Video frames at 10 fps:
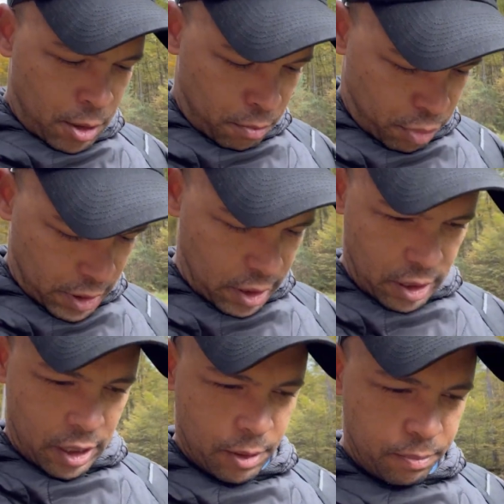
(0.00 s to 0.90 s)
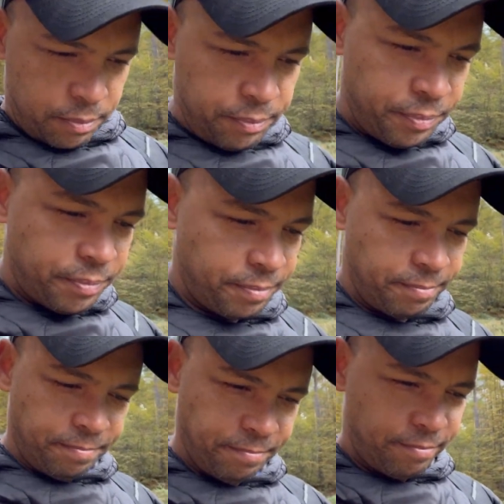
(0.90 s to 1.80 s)
But, um,
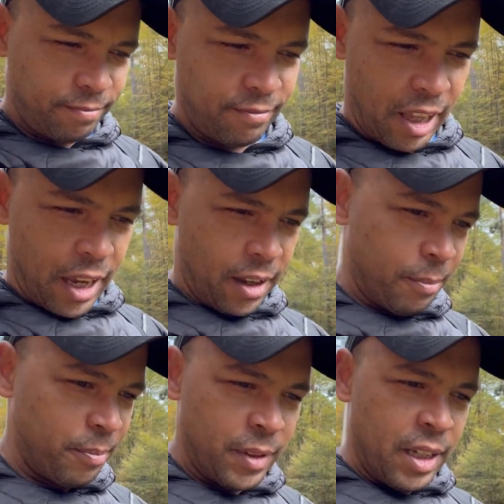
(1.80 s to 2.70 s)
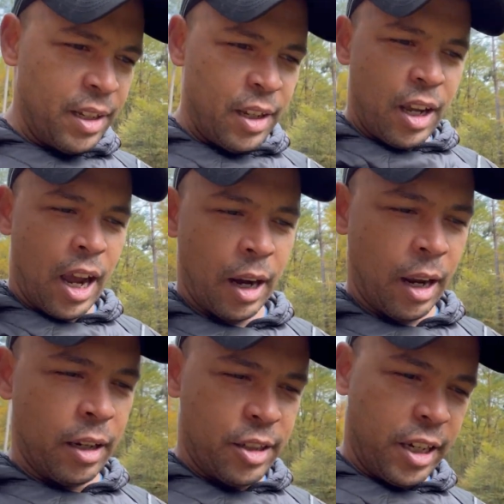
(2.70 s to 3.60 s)
yeah. I,
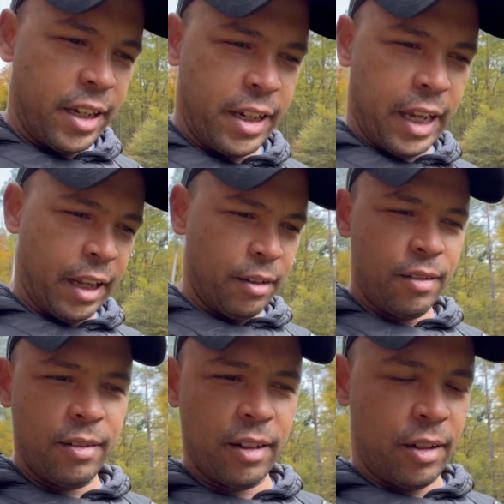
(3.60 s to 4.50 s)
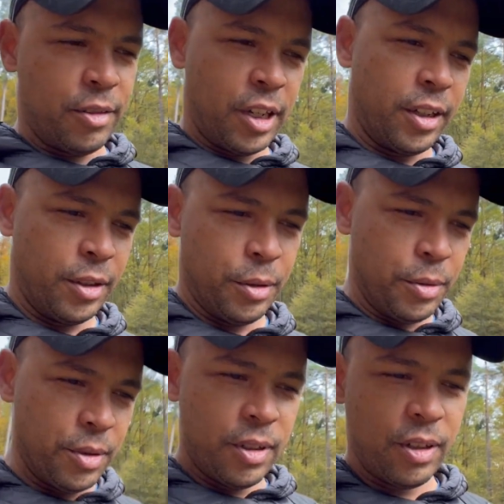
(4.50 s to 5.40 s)
I tell you again, or tell you
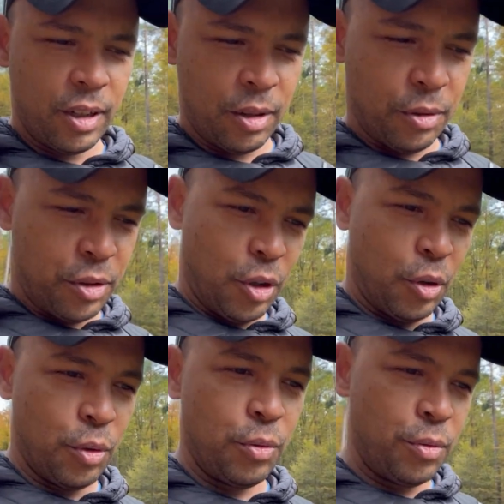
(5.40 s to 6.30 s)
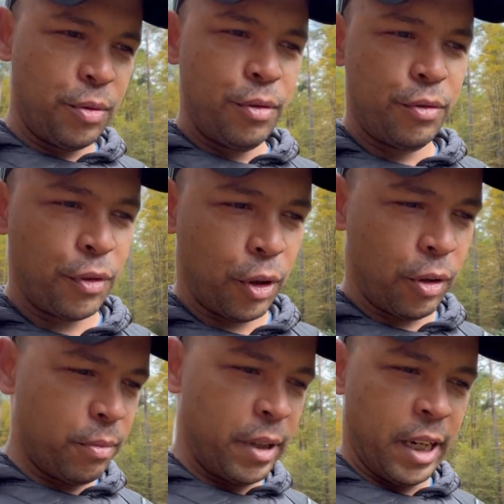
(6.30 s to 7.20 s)
also, for
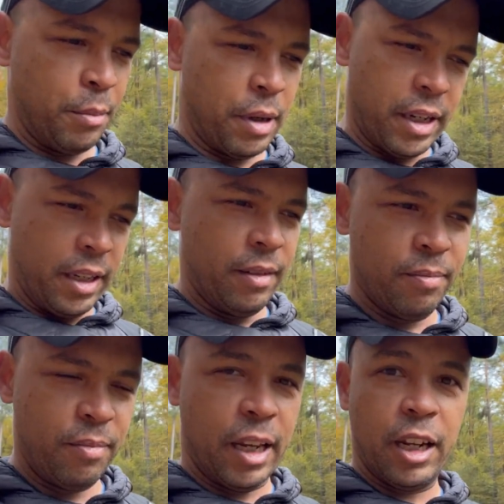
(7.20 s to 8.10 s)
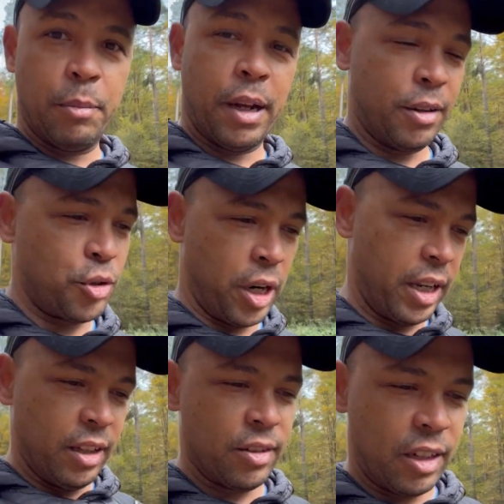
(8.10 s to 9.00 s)
anybody thinking about trying this